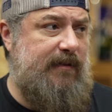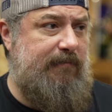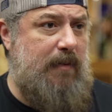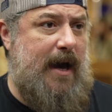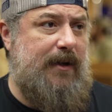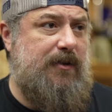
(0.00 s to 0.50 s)
of
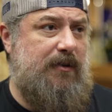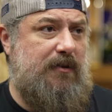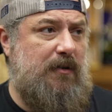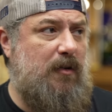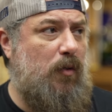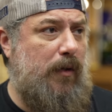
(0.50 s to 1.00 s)
patches
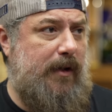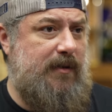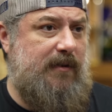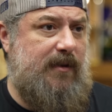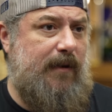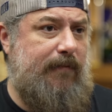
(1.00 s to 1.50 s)
and coins
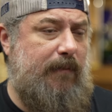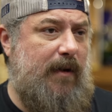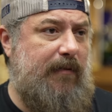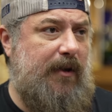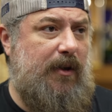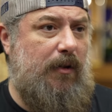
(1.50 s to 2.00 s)
and stuff from
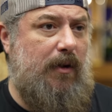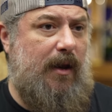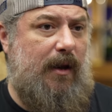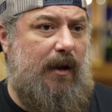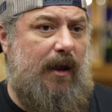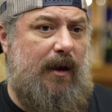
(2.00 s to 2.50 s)
every unit
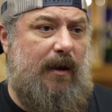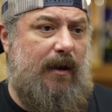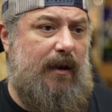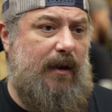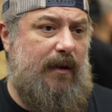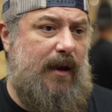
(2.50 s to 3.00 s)
and
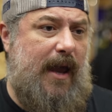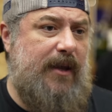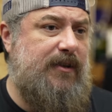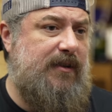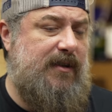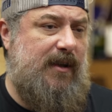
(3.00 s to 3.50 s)

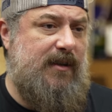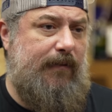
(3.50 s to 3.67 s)
agency and